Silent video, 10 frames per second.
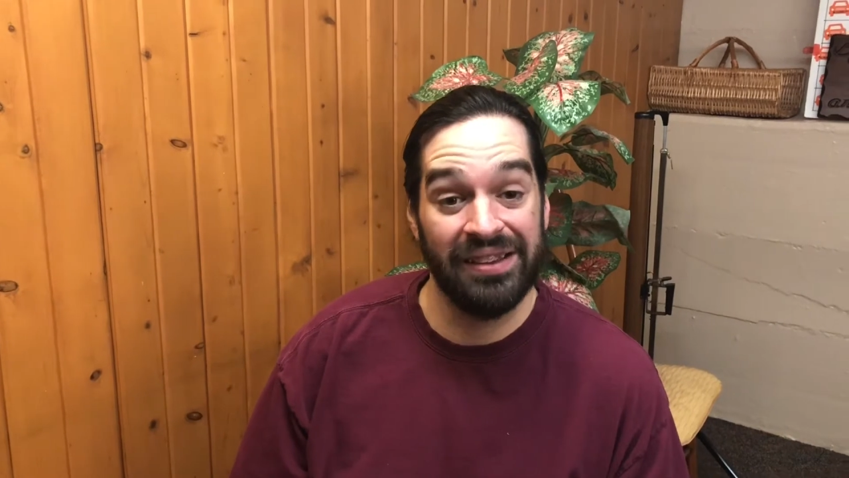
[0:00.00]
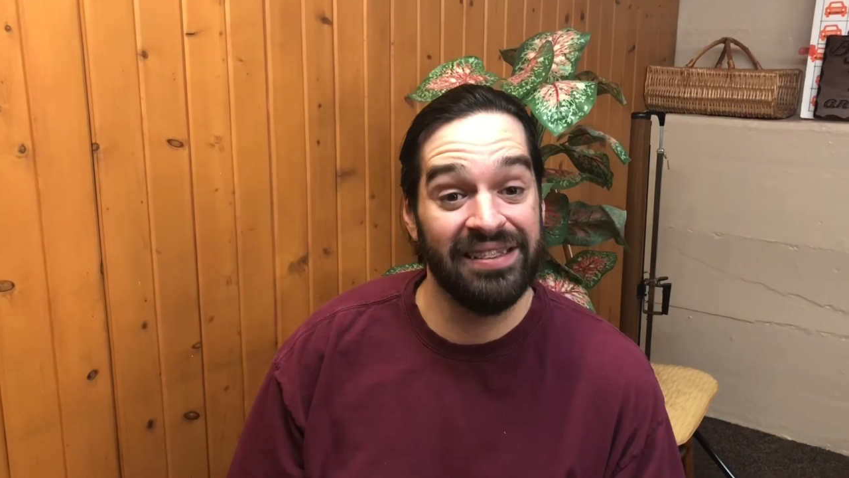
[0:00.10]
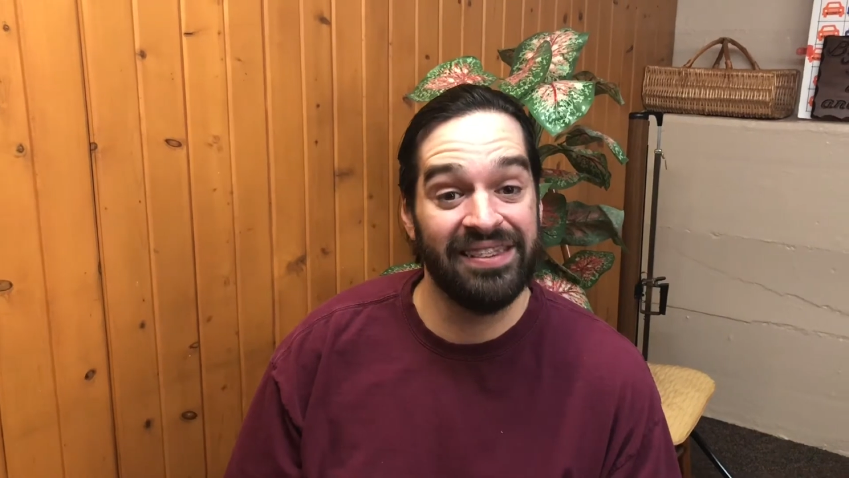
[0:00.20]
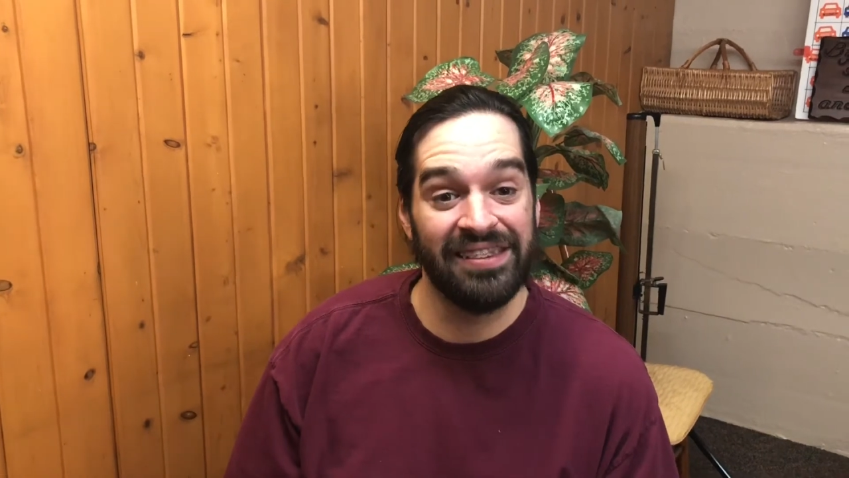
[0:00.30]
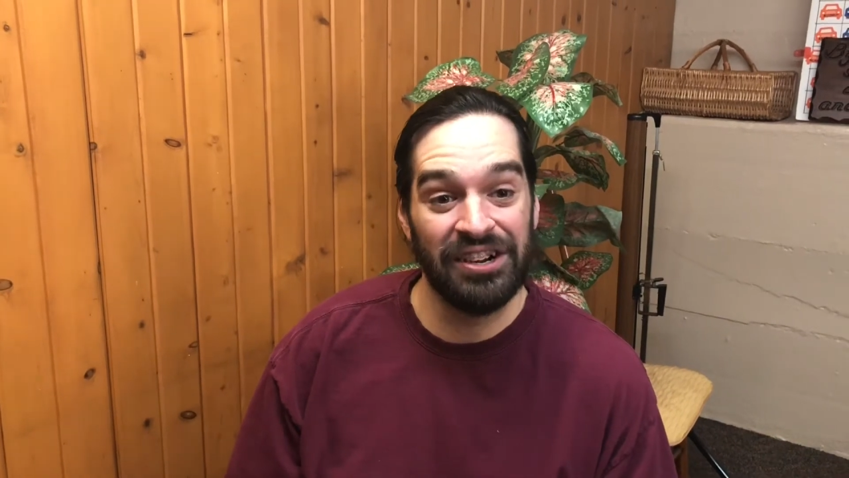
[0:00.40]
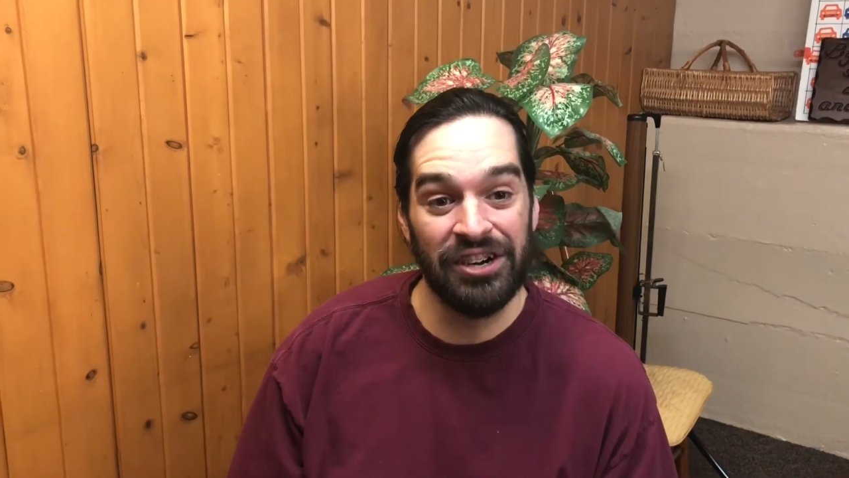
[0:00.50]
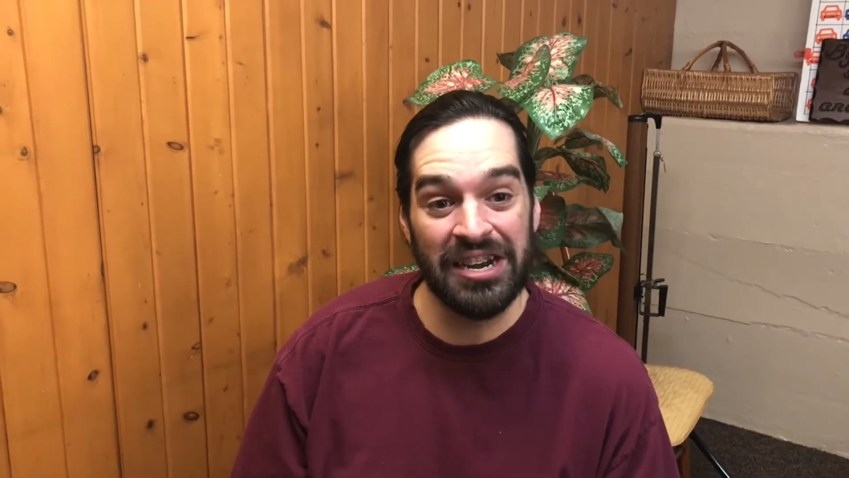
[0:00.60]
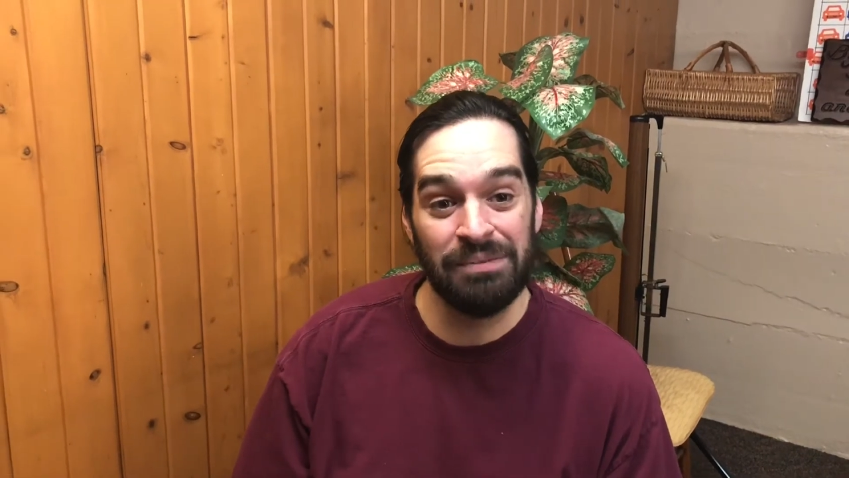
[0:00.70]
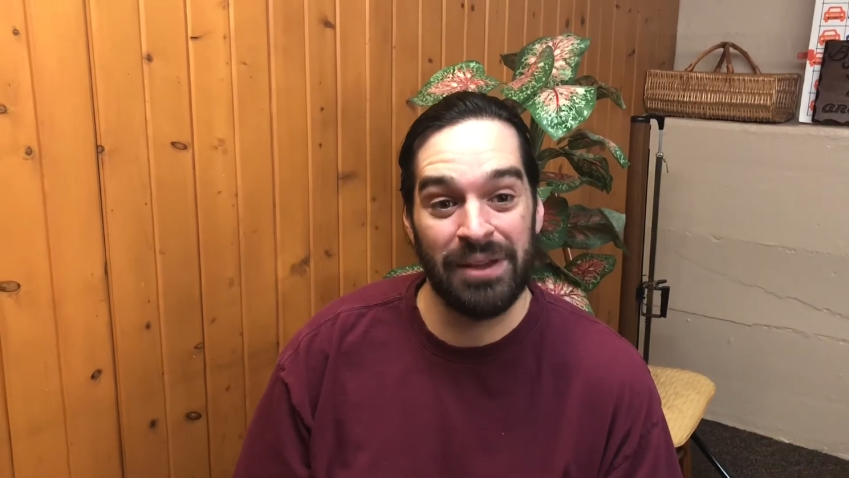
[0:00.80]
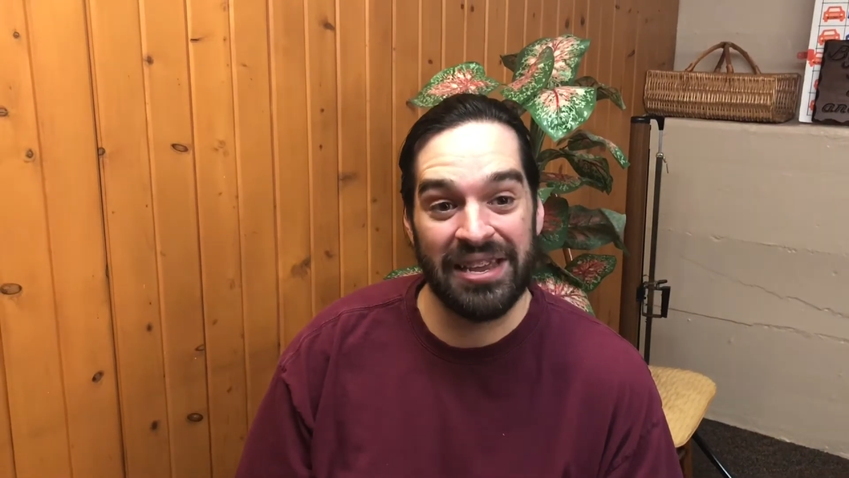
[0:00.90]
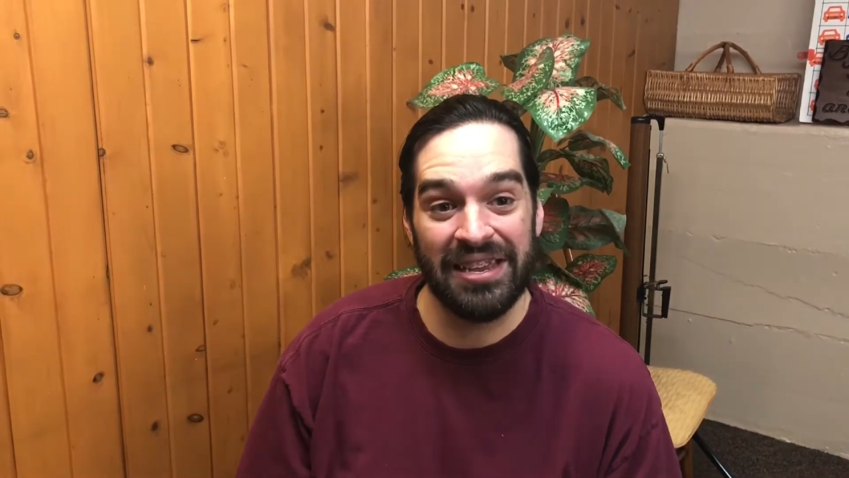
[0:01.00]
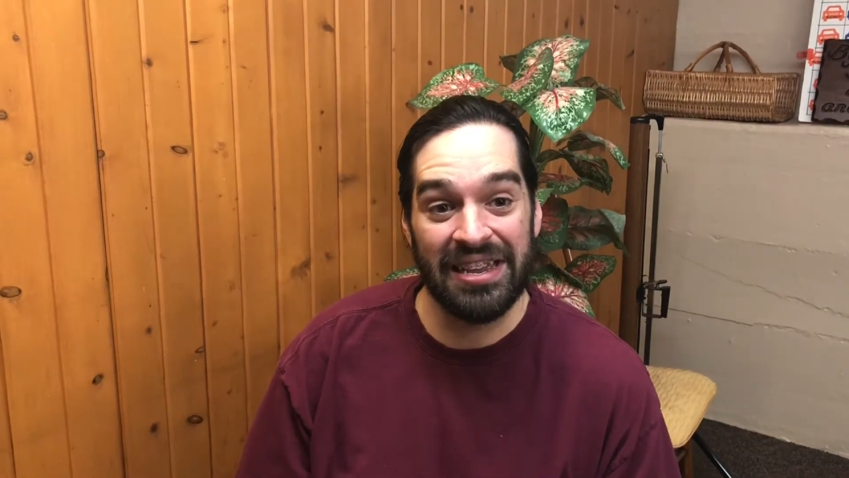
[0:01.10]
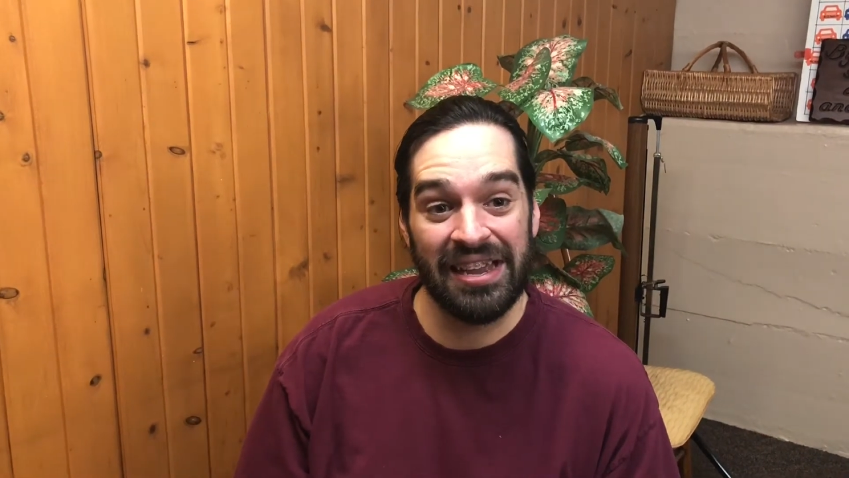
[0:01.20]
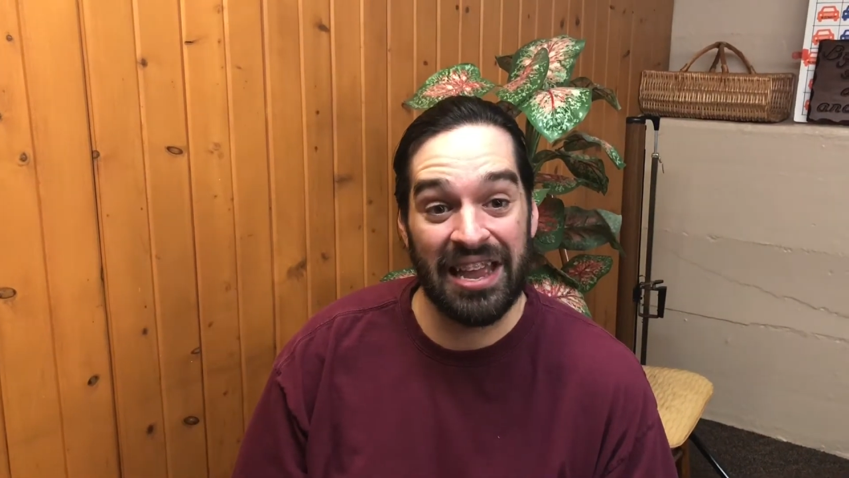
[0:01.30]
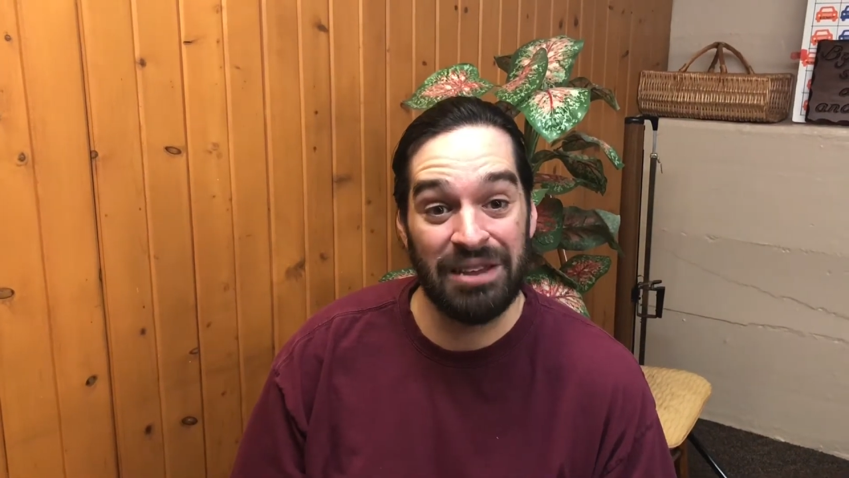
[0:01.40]
considering
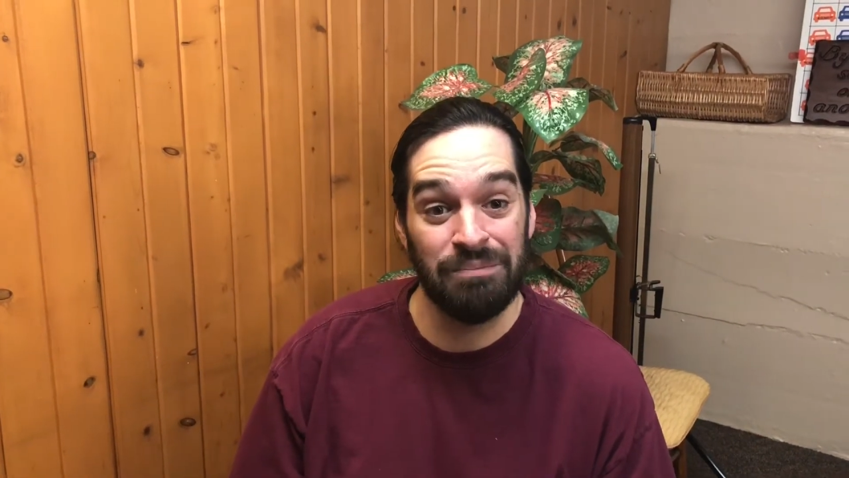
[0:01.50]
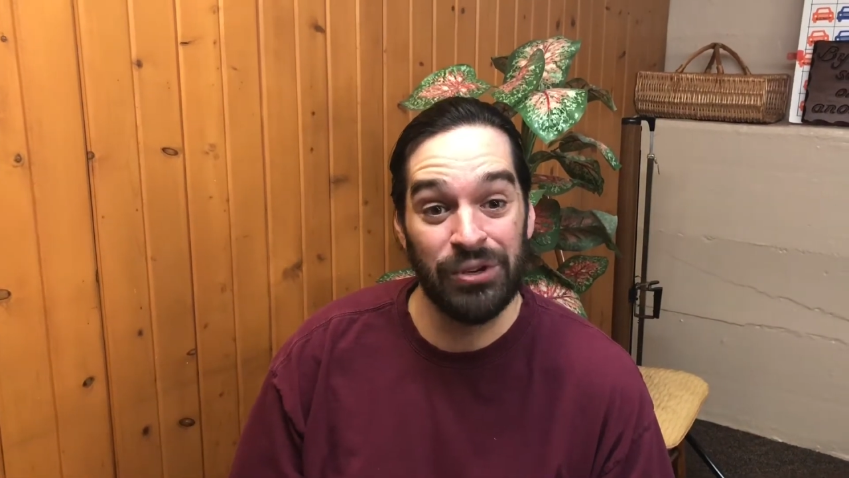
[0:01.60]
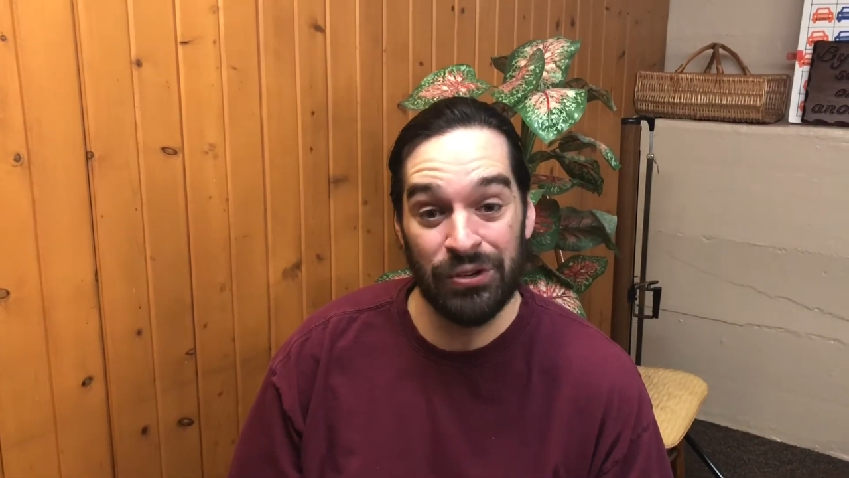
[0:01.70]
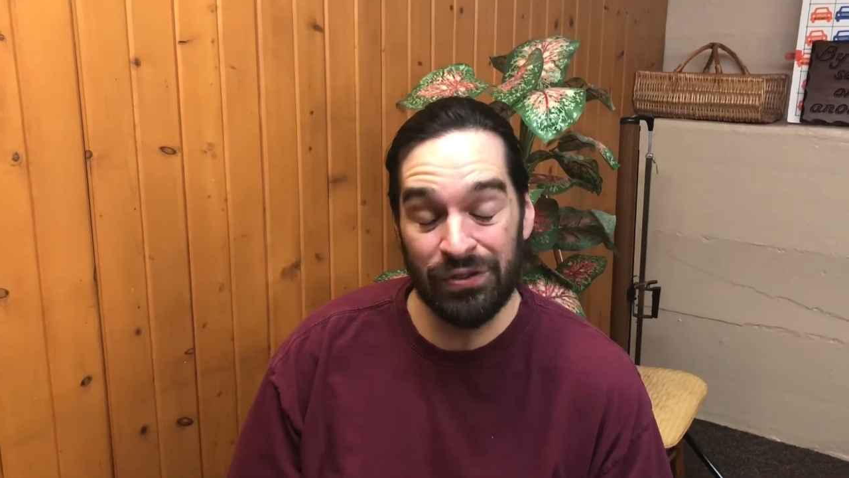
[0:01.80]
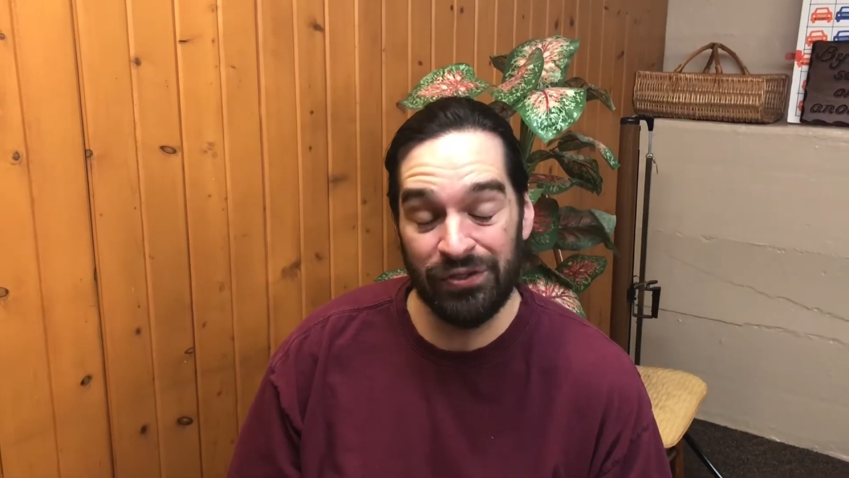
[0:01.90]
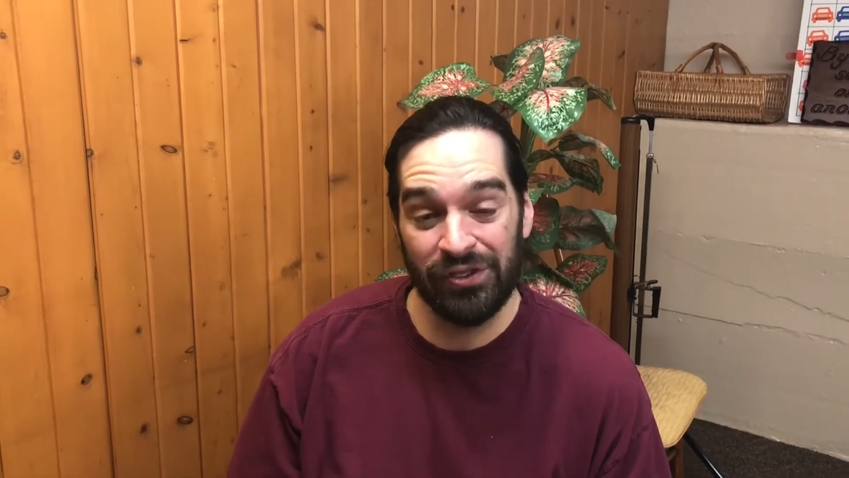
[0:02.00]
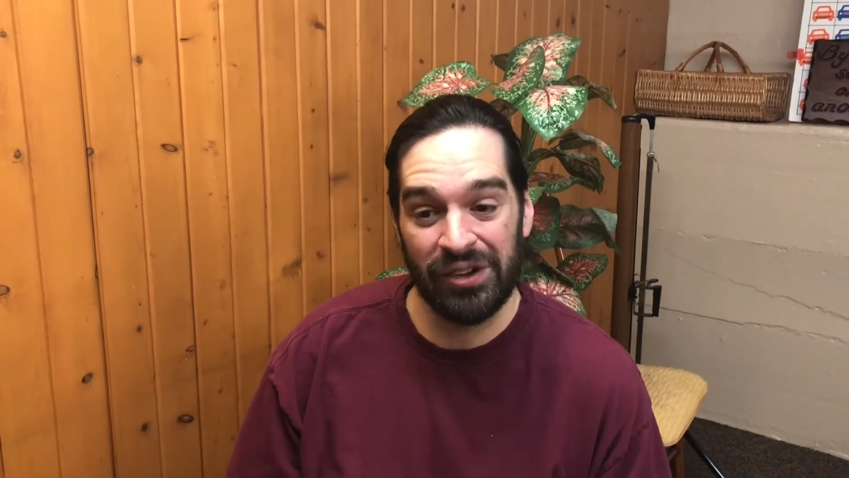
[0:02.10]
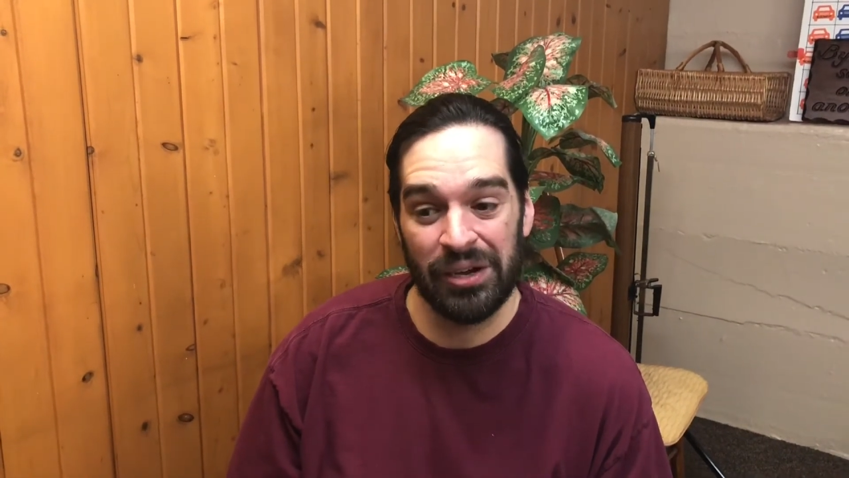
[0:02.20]
making a move